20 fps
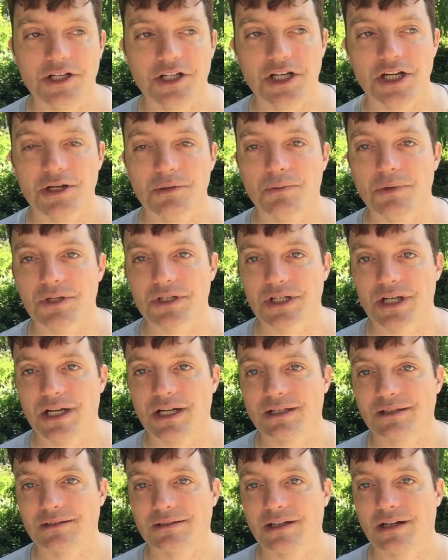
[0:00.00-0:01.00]
she was
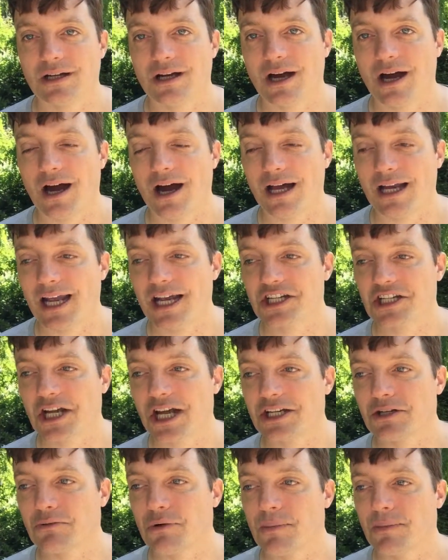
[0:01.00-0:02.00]
a highly
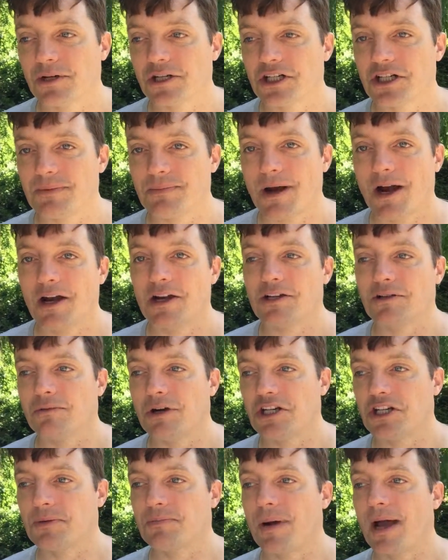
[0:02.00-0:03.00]
educated woman. She married
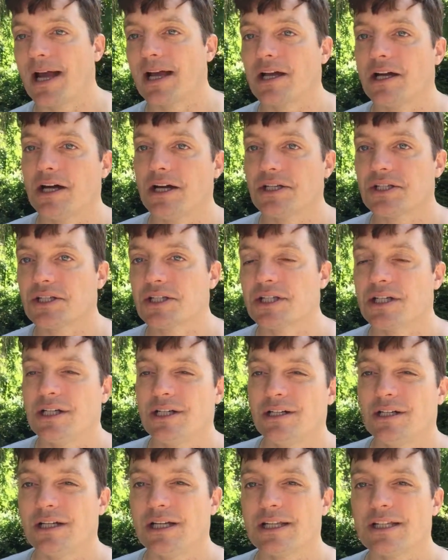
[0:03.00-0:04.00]
Richard Pankhurst.
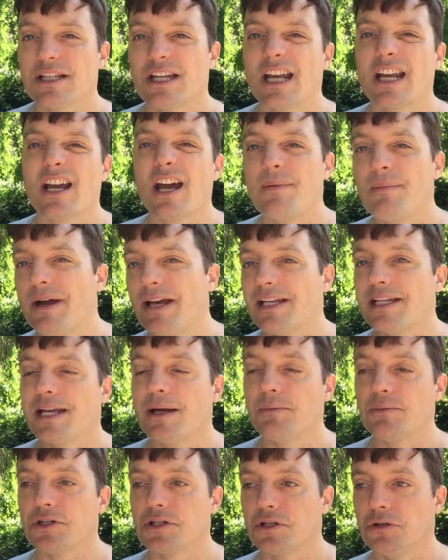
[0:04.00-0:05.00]
Incidentally, her maiden
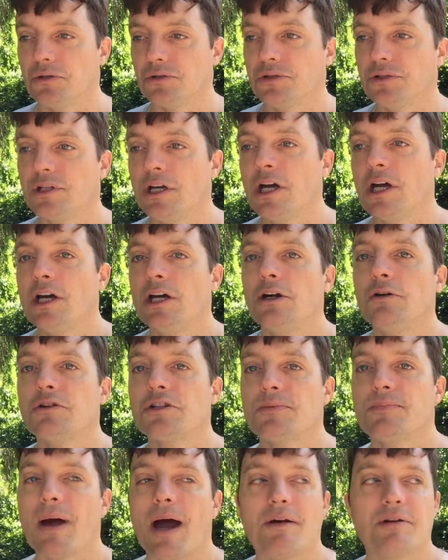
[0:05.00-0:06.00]
name was Goulden, who
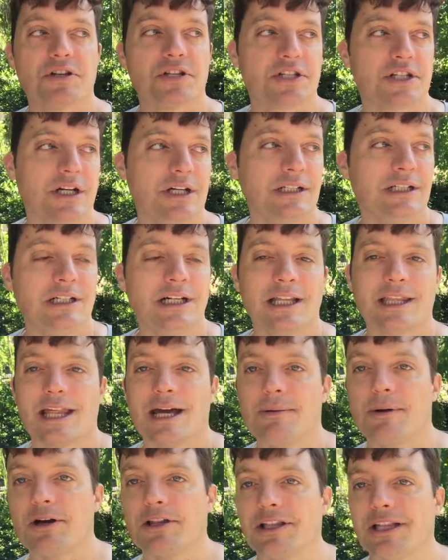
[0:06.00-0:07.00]
was a barrister.
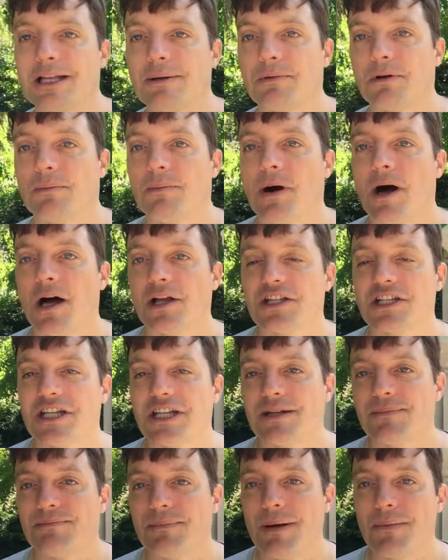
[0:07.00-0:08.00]
They were both Liberal
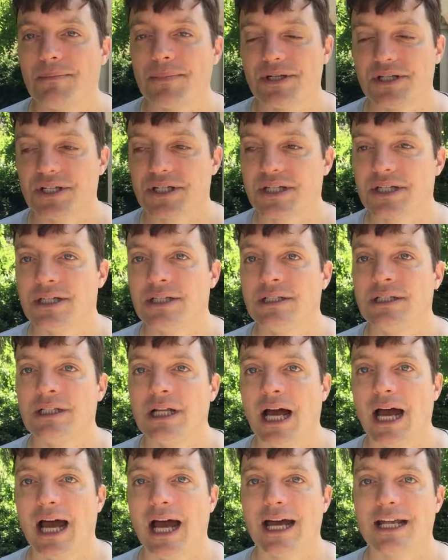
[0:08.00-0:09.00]
Party members.
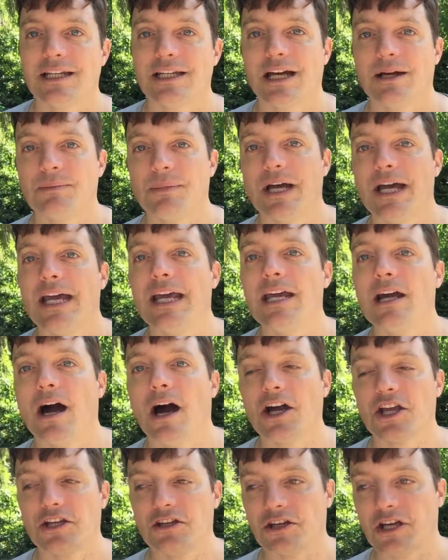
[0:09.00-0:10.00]
And um, he
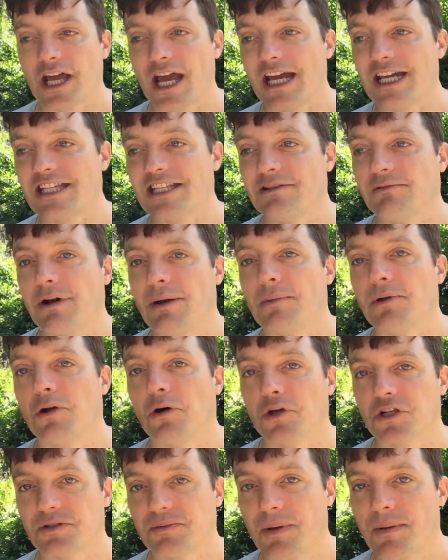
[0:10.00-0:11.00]
argued a case that women
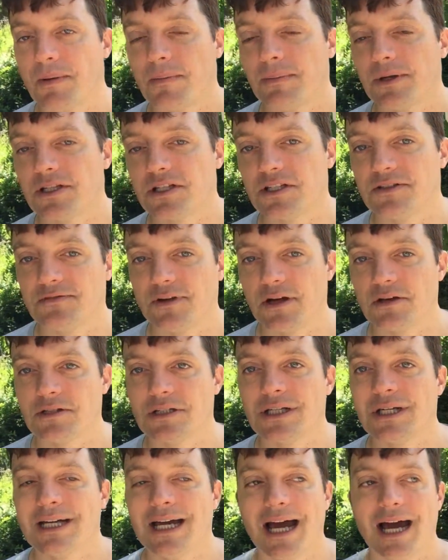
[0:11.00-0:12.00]
ought to be permitted to
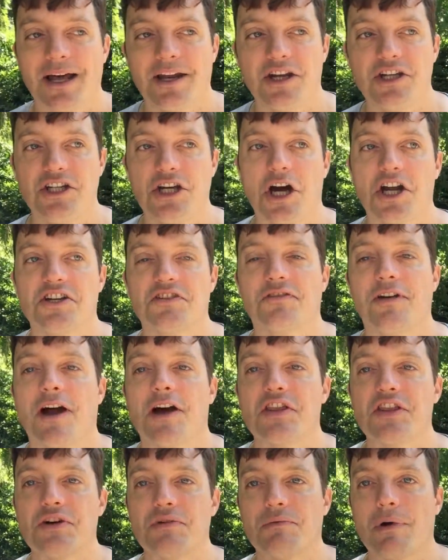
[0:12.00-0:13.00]
vote, and a judge
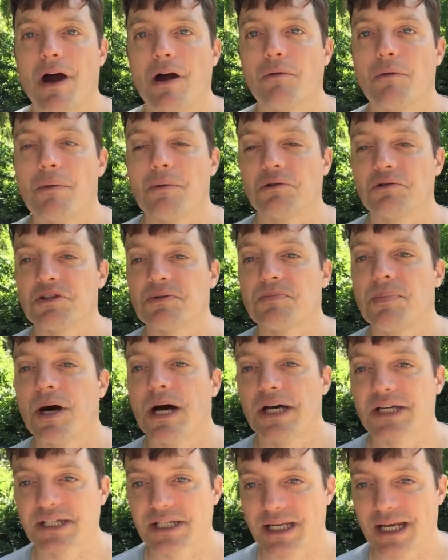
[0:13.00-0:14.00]
found that a woman was
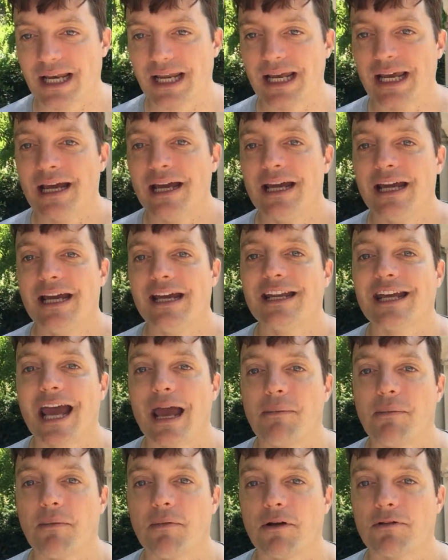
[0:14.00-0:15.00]
personally
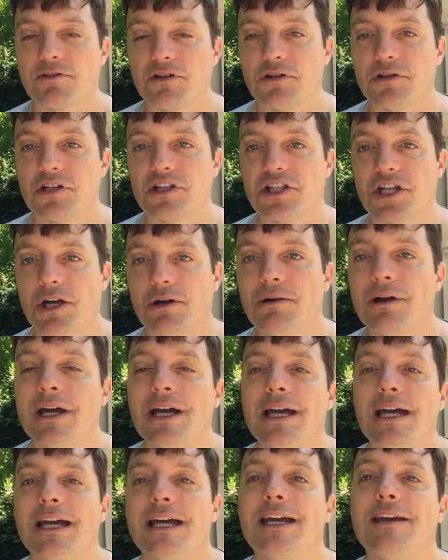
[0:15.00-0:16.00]
incapable of doing so.
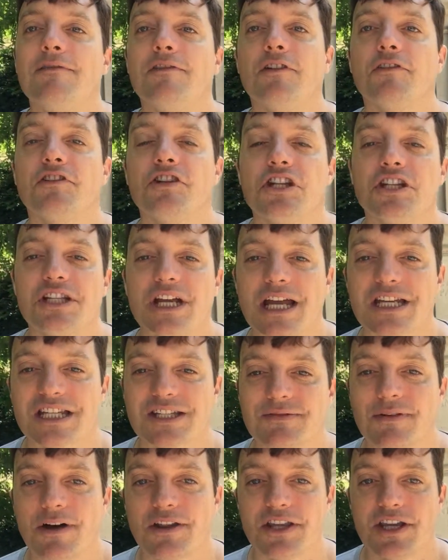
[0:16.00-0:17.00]
Even if she
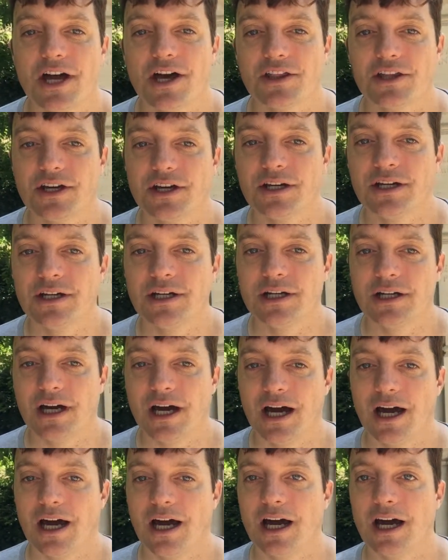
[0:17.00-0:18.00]
satisfied the other
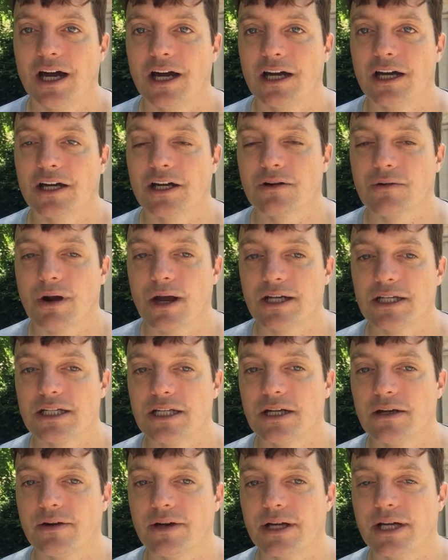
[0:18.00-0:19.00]
uh,
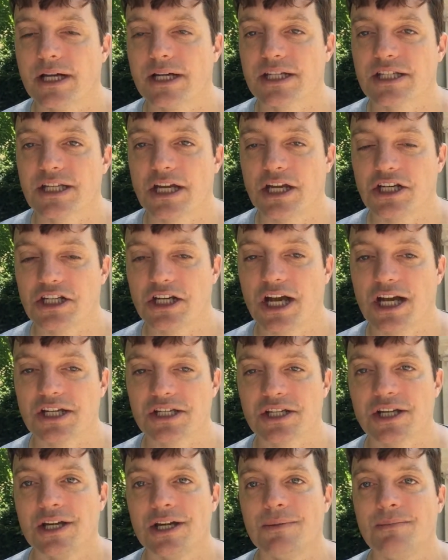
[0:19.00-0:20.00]
criteria, such
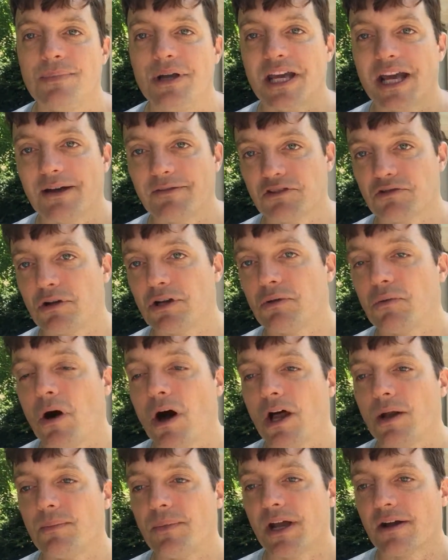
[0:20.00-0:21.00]
as being over
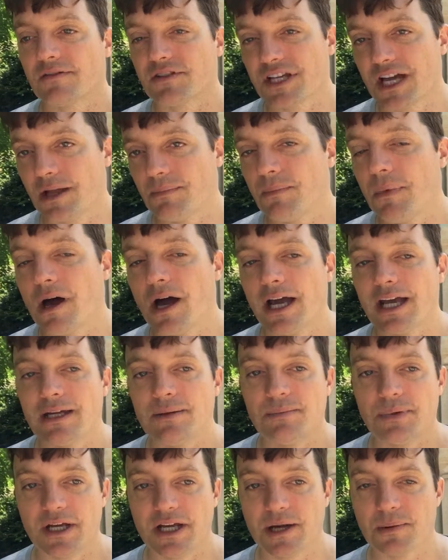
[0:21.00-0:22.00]
21, being of sound
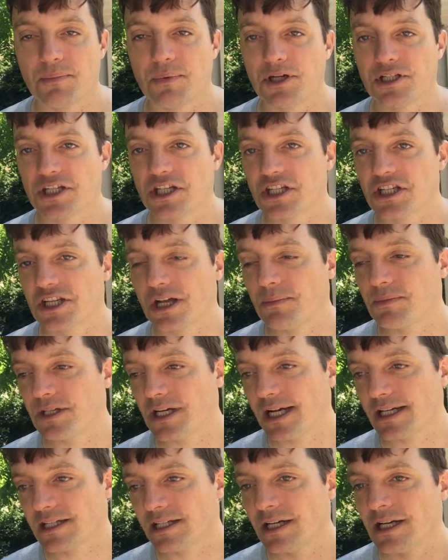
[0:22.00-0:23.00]
mind, being a British
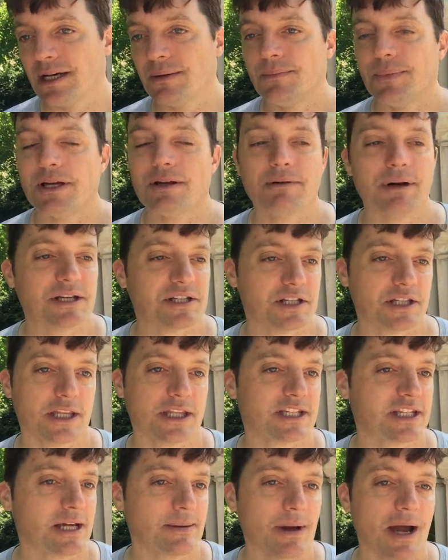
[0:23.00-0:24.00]
subject, being resident
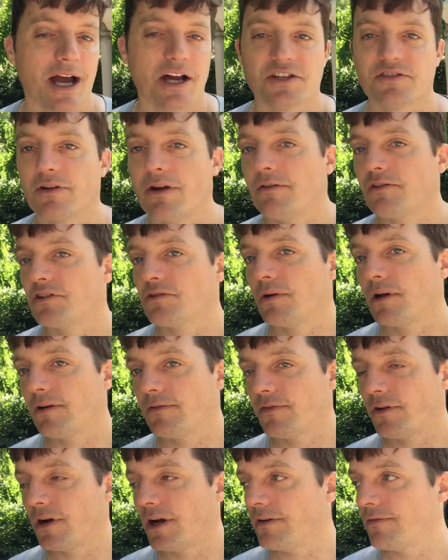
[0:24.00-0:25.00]
in the same house for
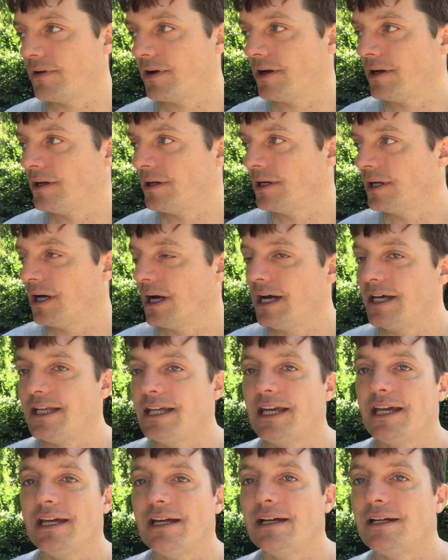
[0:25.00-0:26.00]
over, for over a
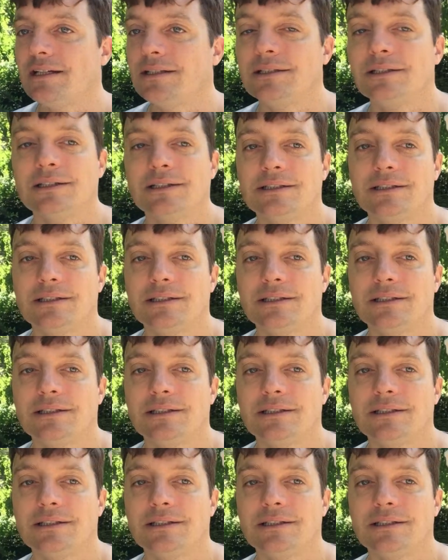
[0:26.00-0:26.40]
year,